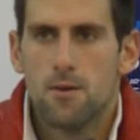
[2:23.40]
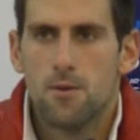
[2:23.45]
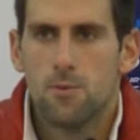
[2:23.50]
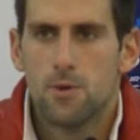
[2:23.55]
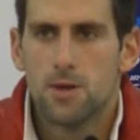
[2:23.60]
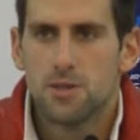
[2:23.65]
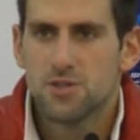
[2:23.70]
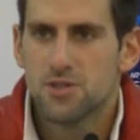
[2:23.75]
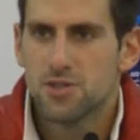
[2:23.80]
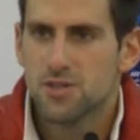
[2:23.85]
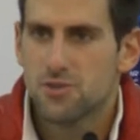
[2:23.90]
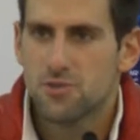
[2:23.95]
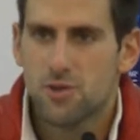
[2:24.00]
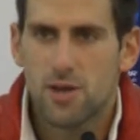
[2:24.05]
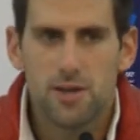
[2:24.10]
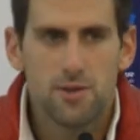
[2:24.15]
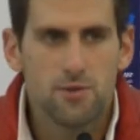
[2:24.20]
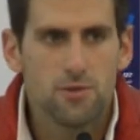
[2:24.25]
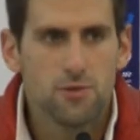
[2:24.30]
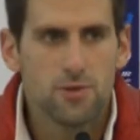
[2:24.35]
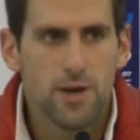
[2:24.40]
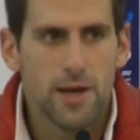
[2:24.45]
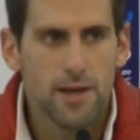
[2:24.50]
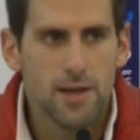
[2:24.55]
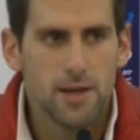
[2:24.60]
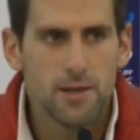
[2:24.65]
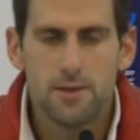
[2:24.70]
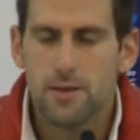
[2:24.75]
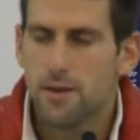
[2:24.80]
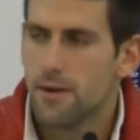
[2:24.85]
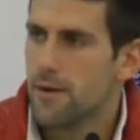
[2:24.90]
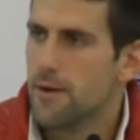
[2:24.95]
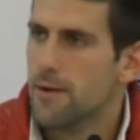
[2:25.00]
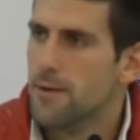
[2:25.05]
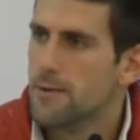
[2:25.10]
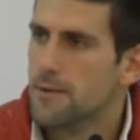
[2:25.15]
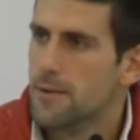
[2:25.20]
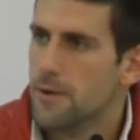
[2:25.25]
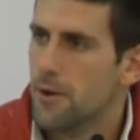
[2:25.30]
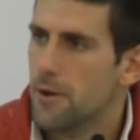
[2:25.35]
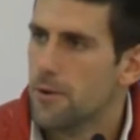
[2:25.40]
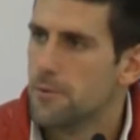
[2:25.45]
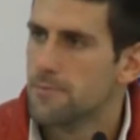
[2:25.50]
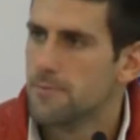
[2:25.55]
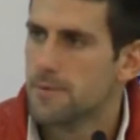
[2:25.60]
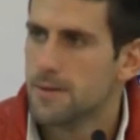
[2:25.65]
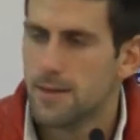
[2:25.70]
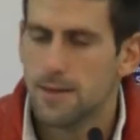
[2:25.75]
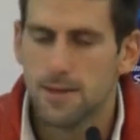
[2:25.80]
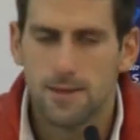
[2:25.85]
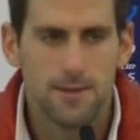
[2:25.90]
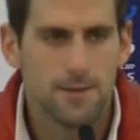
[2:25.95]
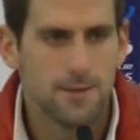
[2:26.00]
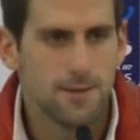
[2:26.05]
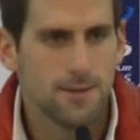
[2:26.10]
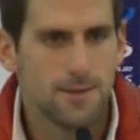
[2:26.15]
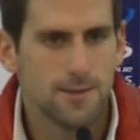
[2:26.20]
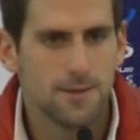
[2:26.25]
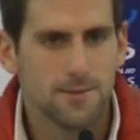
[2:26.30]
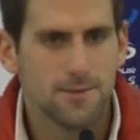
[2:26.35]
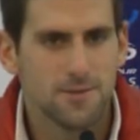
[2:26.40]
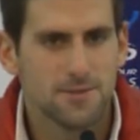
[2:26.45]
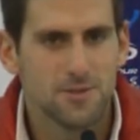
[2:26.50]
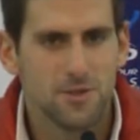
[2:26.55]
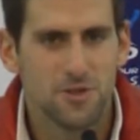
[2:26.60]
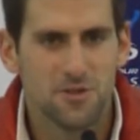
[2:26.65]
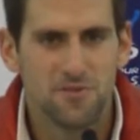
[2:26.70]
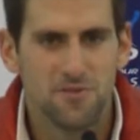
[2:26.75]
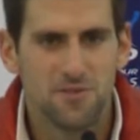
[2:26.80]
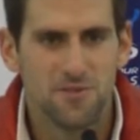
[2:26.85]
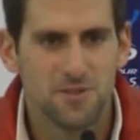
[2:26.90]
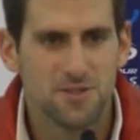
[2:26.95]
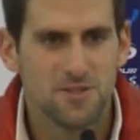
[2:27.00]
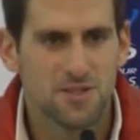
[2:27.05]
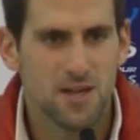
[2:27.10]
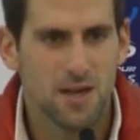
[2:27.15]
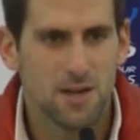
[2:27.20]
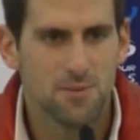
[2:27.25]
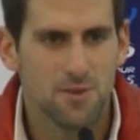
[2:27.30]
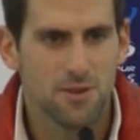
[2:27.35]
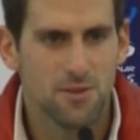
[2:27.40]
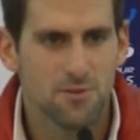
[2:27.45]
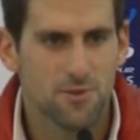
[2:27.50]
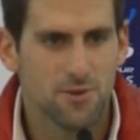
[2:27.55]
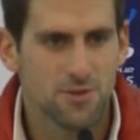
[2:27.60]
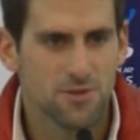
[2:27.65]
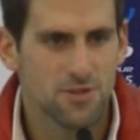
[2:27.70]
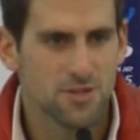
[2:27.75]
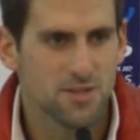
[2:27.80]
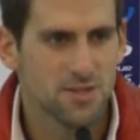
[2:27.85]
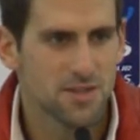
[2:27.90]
Well, just trying to hang in there, you know. It's not the first time that Roger